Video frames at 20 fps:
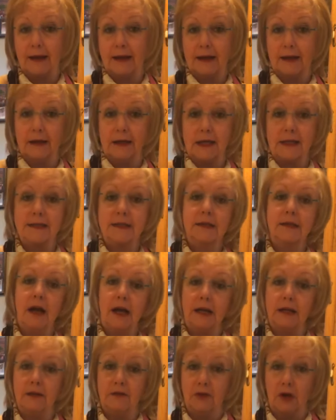and it's
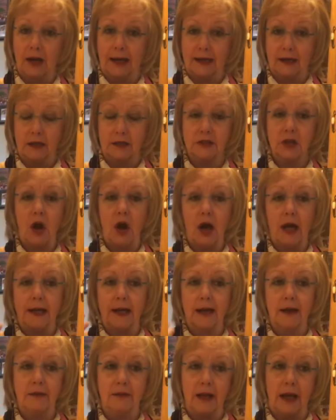kind of like a
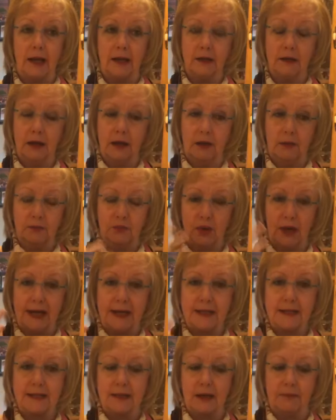tonic that
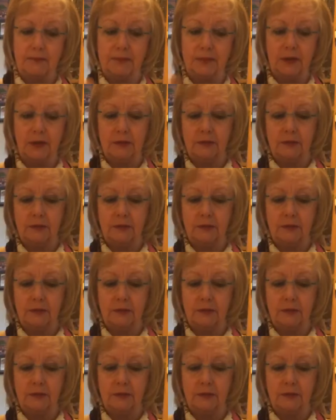breaks up